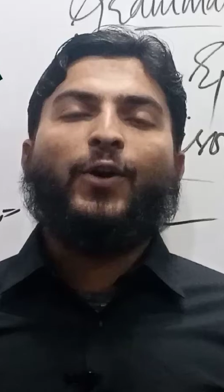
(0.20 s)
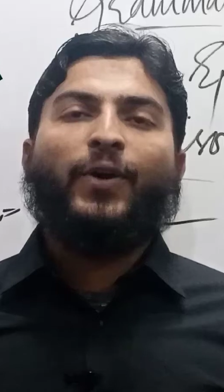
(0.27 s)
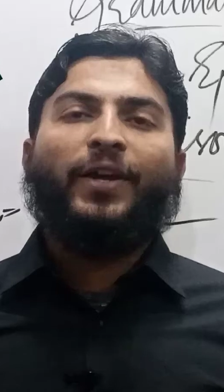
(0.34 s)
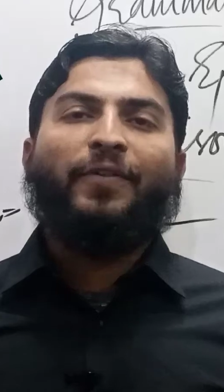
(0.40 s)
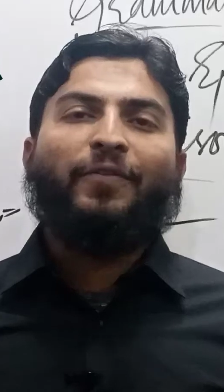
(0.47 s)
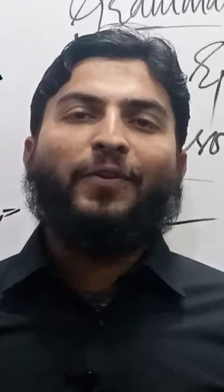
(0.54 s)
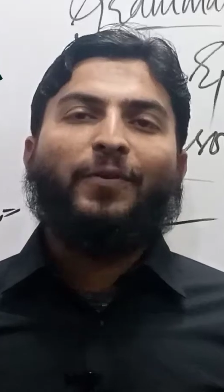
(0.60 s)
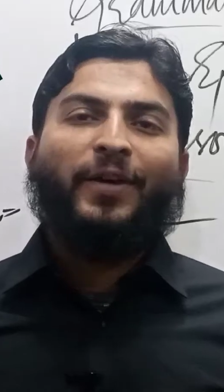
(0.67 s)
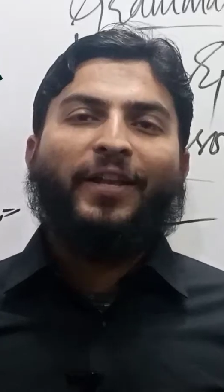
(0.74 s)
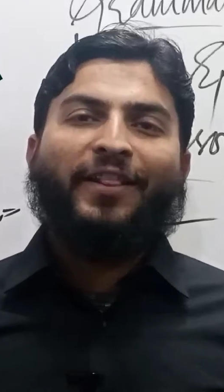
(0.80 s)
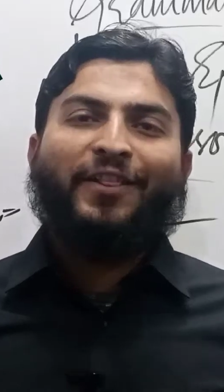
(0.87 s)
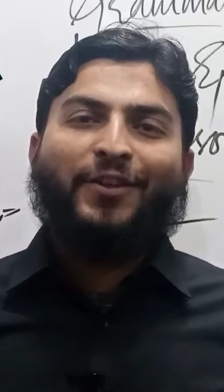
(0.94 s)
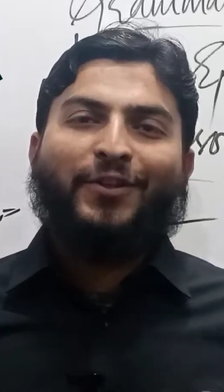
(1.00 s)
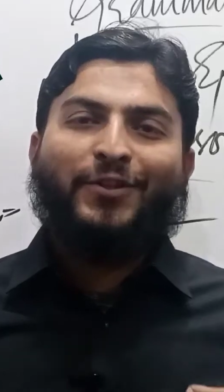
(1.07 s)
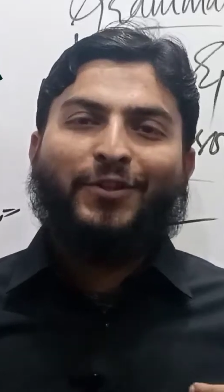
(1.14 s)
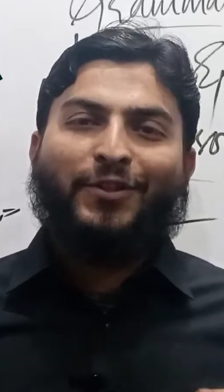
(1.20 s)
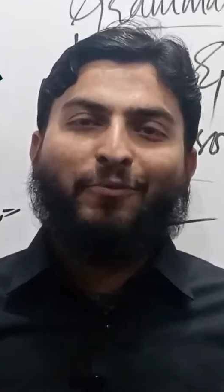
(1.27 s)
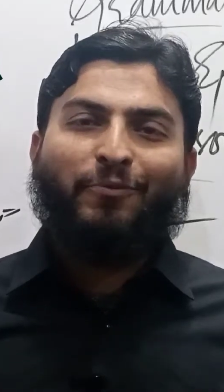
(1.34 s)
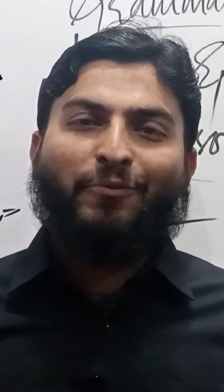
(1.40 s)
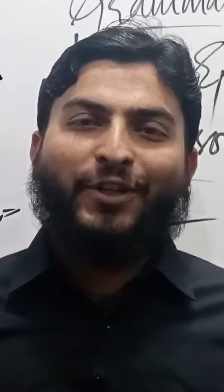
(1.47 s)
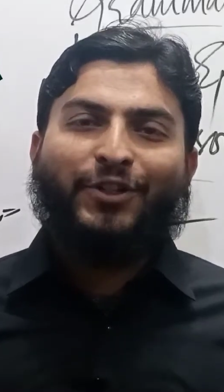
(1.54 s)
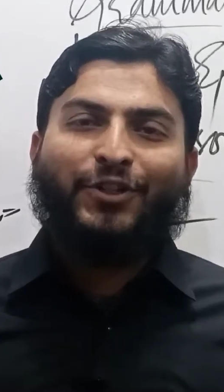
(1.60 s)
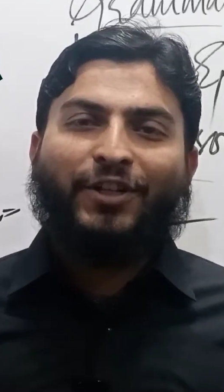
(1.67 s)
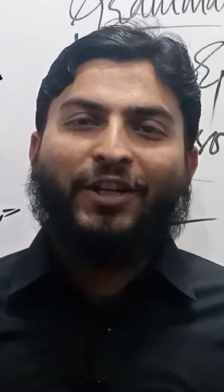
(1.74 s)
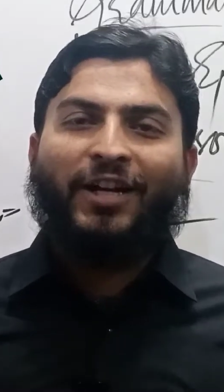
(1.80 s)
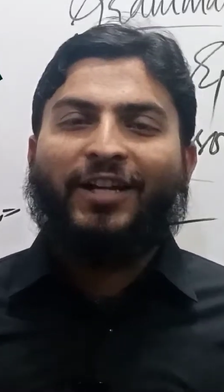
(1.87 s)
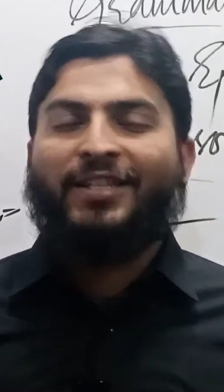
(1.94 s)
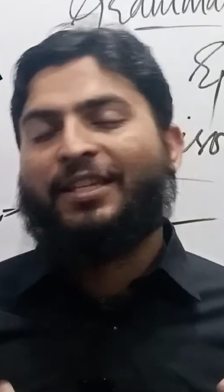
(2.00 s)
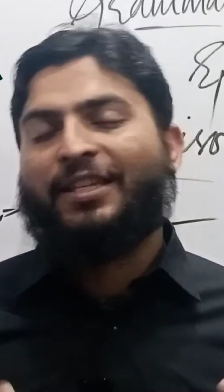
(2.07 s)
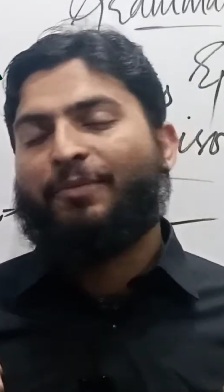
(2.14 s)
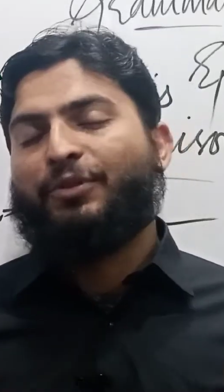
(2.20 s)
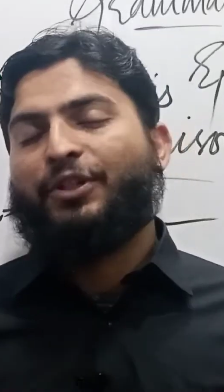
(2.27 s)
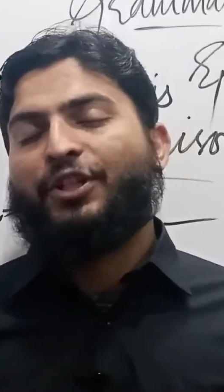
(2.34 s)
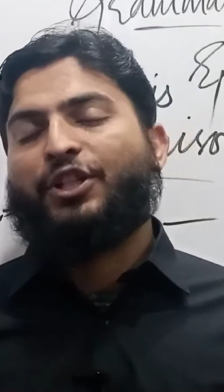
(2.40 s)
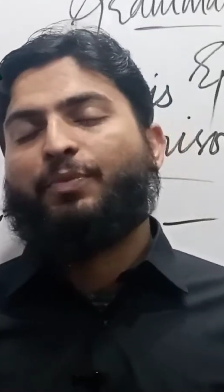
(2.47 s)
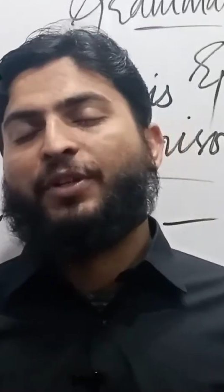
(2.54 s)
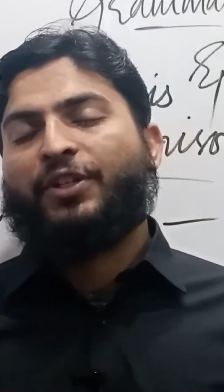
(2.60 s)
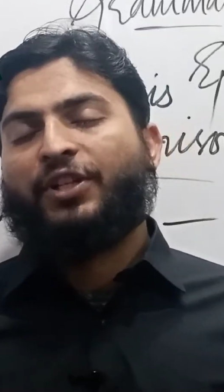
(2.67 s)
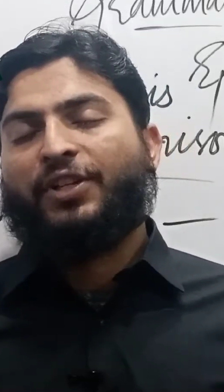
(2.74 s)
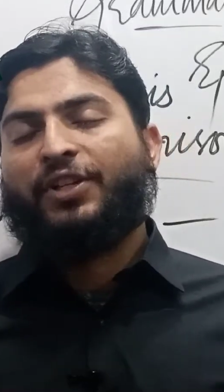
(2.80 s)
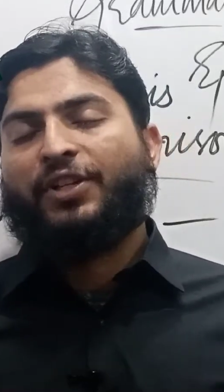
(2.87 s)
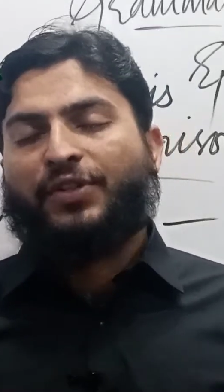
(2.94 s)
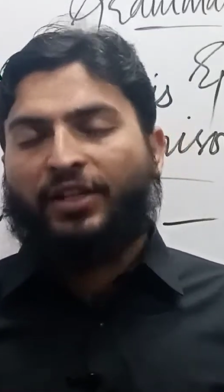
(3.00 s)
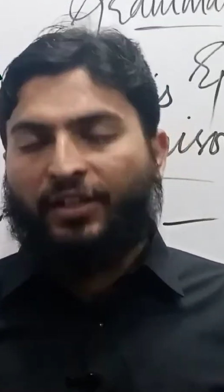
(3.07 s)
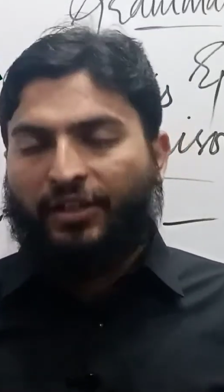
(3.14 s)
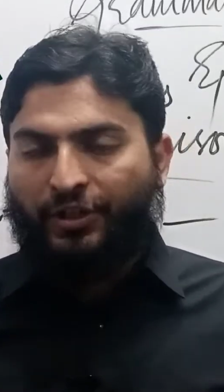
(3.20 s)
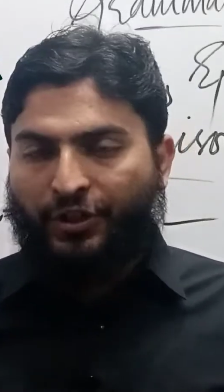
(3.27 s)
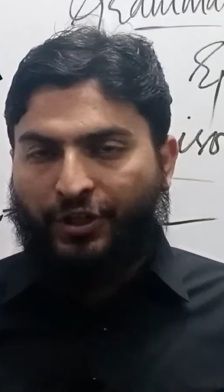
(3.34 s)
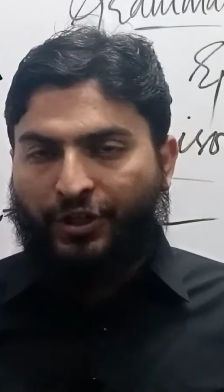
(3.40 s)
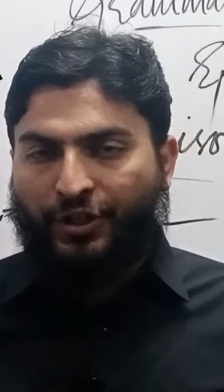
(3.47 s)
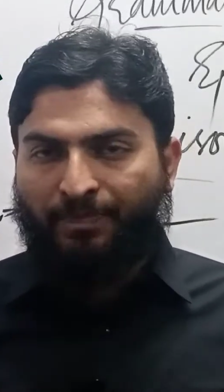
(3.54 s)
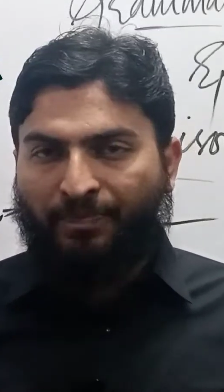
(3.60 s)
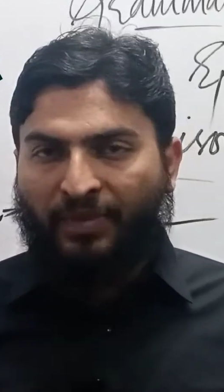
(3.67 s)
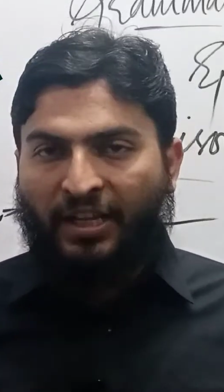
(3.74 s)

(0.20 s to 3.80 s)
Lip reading: everyone, this is Darvesh Khan, Subject Specialist English.